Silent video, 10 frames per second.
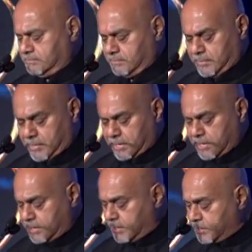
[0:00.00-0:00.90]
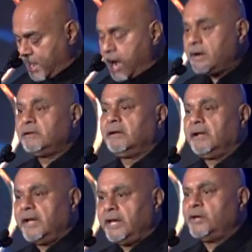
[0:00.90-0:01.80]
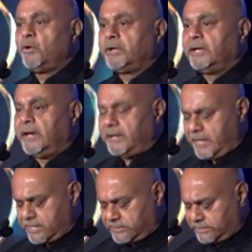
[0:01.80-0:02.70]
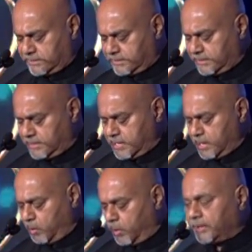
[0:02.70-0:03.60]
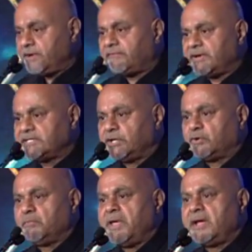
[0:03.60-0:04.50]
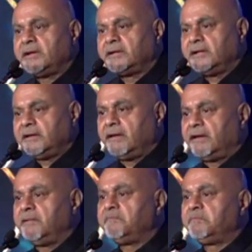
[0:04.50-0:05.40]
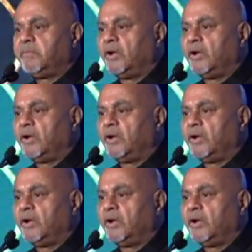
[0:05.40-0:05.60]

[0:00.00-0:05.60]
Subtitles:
young Indo-Canadians who are interested to make a career in politics